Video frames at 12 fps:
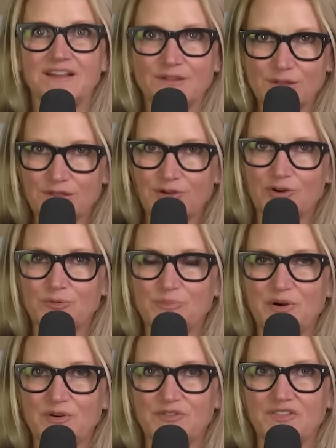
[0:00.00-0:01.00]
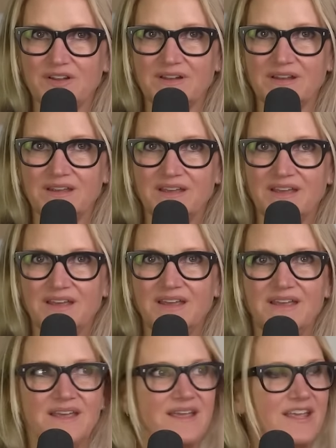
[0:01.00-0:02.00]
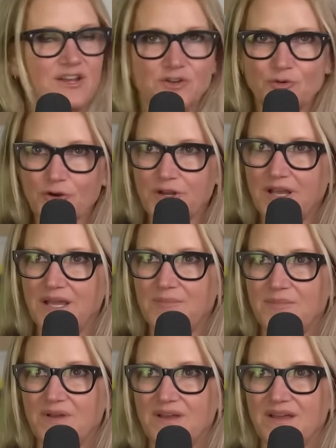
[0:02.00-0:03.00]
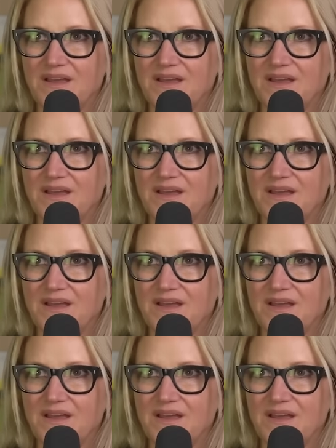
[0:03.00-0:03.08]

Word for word: it in the third person in your name.